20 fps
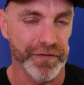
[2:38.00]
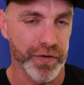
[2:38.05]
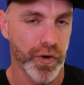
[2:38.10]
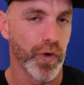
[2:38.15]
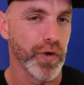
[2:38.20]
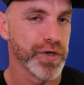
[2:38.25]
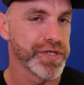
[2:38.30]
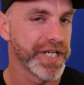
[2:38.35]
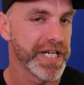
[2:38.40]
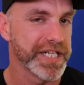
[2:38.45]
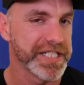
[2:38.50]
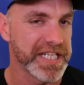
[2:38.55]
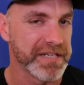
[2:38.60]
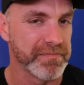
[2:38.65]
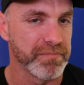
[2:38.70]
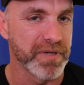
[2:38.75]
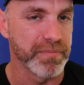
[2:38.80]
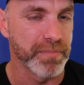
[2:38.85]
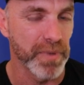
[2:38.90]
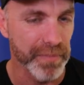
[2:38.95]
of course, he has
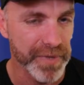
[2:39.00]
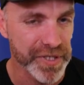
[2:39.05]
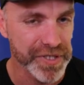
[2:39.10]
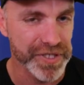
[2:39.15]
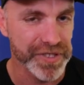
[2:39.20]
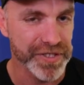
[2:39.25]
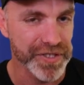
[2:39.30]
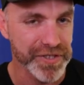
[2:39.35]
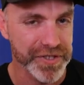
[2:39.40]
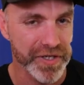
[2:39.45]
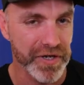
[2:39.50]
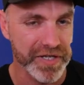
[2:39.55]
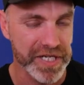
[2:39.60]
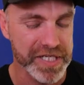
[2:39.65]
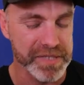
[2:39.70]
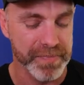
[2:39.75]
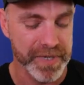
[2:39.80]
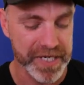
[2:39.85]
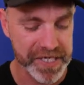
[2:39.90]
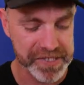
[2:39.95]
given me permission to show
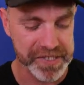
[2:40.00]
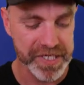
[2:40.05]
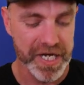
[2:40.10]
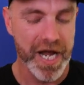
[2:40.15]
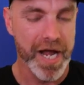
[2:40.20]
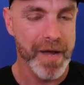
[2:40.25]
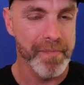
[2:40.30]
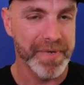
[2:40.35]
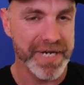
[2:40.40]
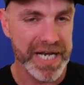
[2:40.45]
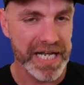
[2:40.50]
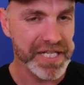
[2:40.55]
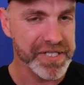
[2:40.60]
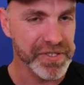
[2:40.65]
these pics. But now